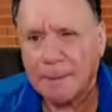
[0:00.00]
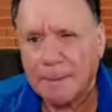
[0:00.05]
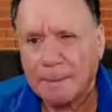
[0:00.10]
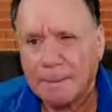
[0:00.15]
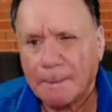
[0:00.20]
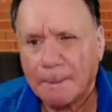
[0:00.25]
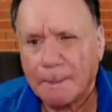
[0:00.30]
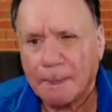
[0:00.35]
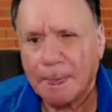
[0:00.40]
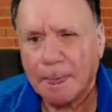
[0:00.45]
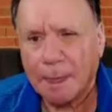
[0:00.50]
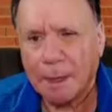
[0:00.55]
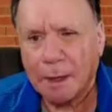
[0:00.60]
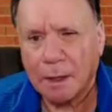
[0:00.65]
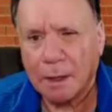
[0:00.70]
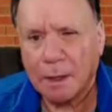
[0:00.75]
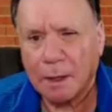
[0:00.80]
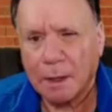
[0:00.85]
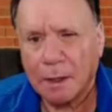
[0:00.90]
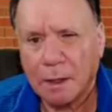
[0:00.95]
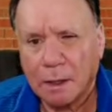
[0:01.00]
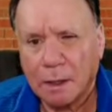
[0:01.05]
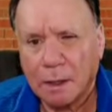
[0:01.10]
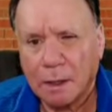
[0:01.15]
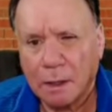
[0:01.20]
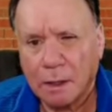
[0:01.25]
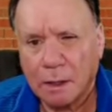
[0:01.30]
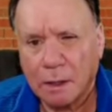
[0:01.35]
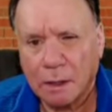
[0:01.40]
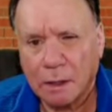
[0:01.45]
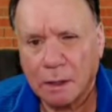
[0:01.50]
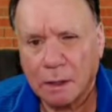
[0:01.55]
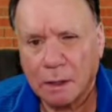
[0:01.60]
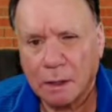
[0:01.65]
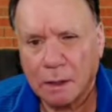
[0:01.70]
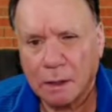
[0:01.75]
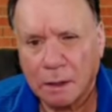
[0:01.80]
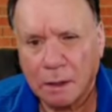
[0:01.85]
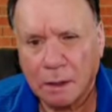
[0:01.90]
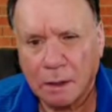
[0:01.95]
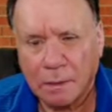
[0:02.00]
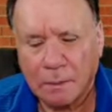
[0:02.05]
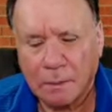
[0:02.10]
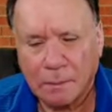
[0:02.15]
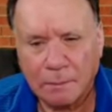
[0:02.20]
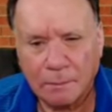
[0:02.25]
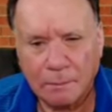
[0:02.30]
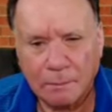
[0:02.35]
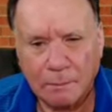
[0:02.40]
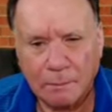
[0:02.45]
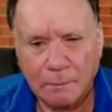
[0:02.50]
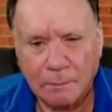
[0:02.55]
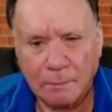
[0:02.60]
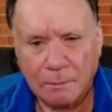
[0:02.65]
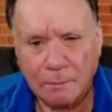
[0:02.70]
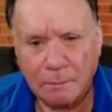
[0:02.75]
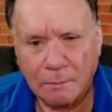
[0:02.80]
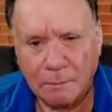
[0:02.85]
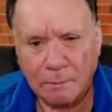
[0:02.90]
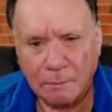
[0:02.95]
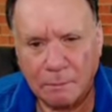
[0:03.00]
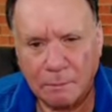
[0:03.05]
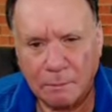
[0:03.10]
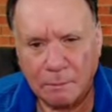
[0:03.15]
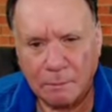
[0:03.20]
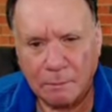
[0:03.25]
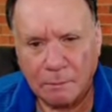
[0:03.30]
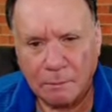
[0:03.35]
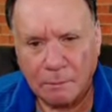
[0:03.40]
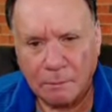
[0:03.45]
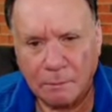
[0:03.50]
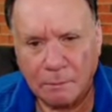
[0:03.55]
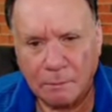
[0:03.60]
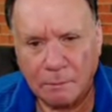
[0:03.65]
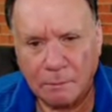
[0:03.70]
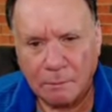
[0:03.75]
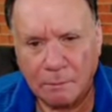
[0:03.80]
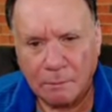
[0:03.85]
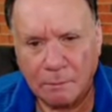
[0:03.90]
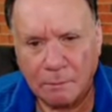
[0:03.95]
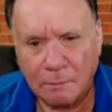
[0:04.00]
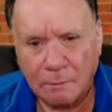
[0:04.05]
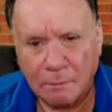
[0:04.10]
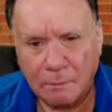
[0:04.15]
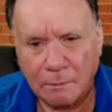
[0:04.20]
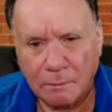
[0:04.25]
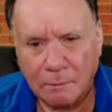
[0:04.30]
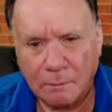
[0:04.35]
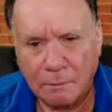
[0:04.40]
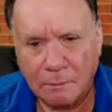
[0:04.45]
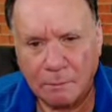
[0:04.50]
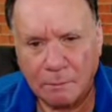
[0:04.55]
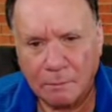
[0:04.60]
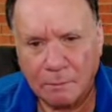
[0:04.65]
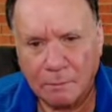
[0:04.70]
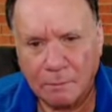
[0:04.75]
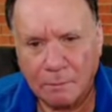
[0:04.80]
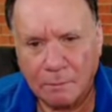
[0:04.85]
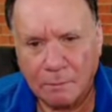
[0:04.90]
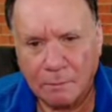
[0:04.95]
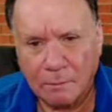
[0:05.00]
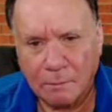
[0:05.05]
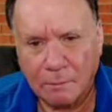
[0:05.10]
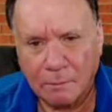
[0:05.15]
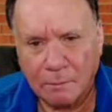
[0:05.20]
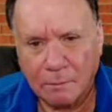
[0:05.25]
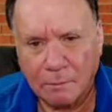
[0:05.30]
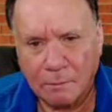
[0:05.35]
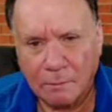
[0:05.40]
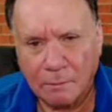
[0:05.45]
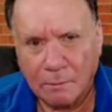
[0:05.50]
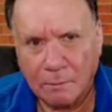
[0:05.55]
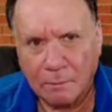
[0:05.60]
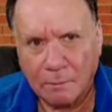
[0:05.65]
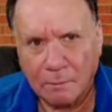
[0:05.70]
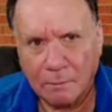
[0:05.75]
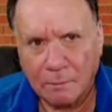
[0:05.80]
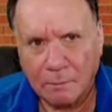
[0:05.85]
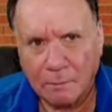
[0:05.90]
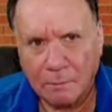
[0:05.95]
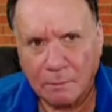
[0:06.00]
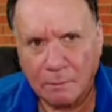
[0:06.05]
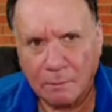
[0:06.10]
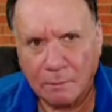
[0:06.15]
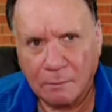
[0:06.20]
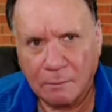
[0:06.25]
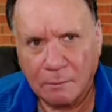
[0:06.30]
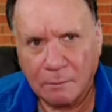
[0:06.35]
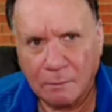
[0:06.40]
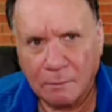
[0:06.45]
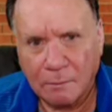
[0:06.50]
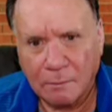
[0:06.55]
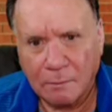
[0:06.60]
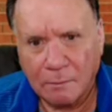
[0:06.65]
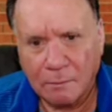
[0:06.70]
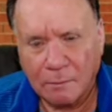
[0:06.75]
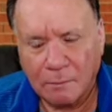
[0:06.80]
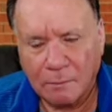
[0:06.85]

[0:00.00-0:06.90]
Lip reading: (not speaking)